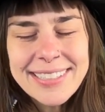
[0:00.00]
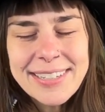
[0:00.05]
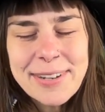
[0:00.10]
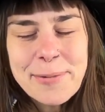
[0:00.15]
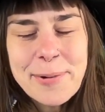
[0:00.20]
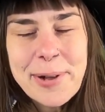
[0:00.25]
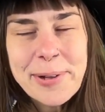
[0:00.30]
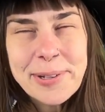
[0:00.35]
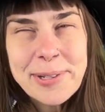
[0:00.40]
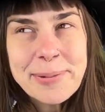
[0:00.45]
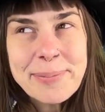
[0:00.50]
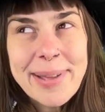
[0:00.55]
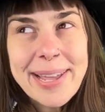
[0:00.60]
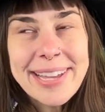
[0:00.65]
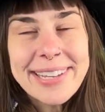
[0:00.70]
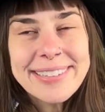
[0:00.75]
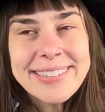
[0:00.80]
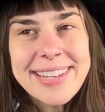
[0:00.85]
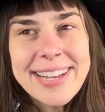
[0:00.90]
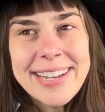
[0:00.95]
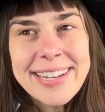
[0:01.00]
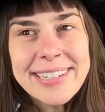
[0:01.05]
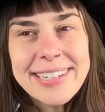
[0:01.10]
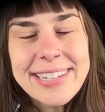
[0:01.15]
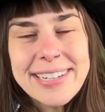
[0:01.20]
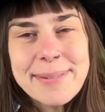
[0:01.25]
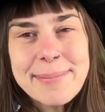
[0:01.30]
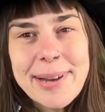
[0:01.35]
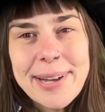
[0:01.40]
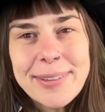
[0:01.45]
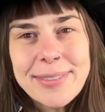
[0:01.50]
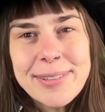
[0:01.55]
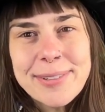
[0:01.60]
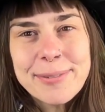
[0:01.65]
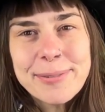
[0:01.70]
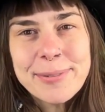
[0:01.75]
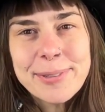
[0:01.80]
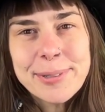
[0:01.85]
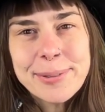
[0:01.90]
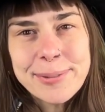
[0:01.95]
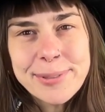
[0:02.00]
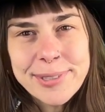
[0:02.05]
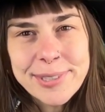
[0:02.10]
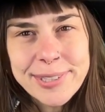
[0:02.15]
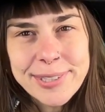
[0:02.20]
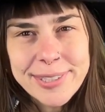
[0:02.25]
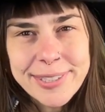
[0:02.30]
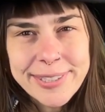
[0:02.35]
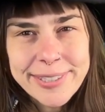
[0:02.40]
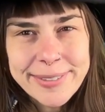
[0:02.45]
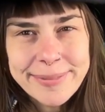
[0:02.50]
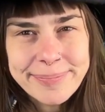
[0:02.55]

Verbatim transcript: Welcome anxiety about the future.